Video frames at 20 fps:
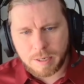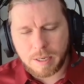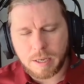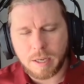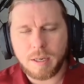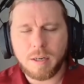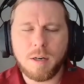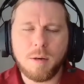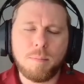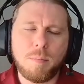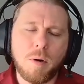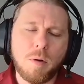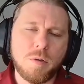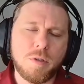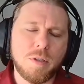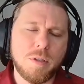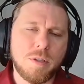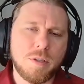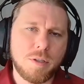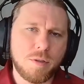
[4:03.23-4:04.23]
can
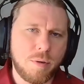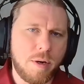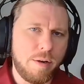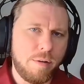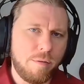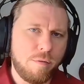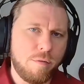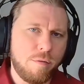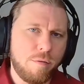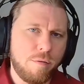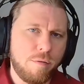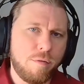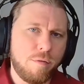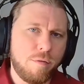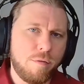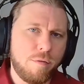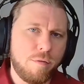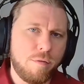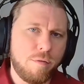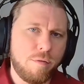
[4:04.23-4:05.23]
approach it straight
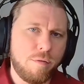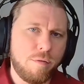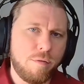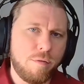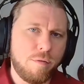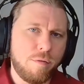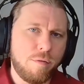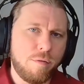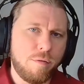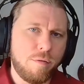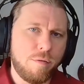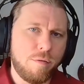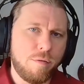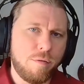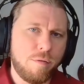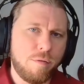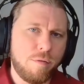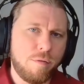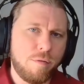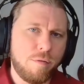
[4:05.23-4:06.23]
from the magic
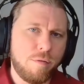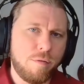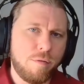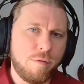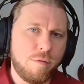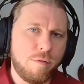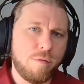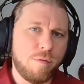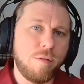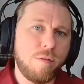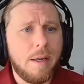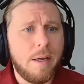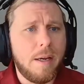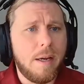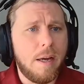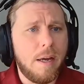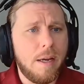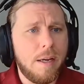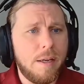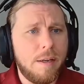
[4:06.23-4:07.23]
system.
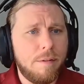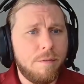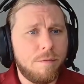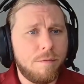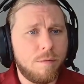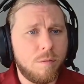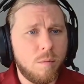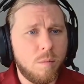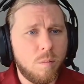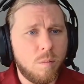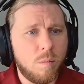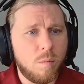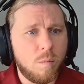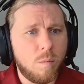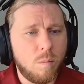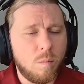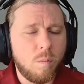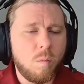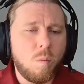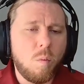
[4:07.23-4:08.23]
A
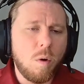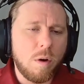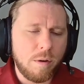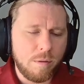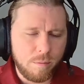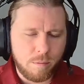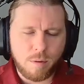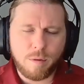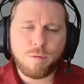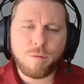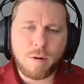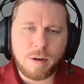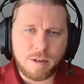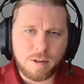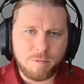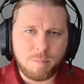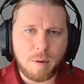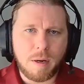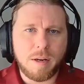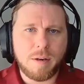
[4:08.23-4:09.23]

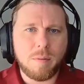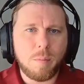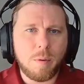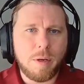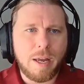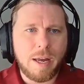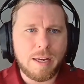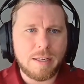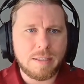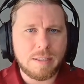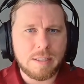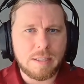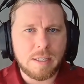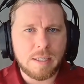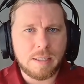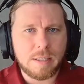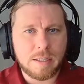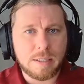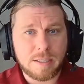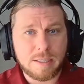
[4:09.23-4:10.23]
friend of mine, we had to
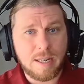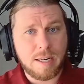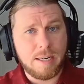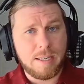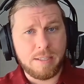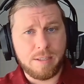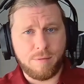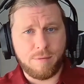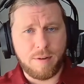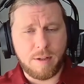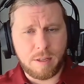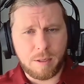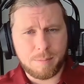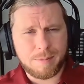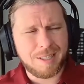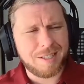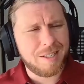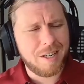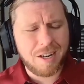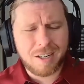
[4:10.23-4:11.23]
get the setting
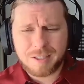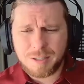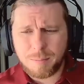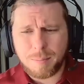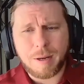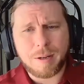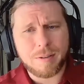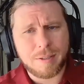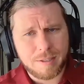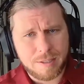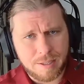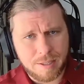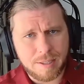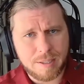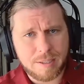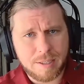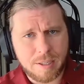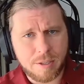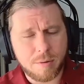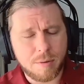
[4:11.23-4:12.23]
developed. I talked about this in
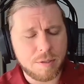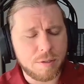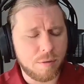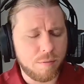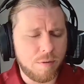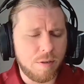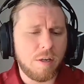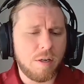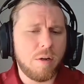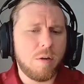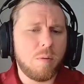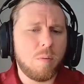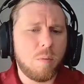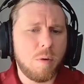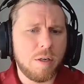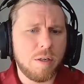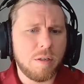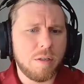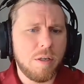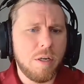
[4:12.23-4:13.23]
the seed crystal video,
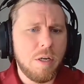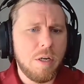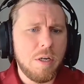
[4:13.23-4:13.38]
where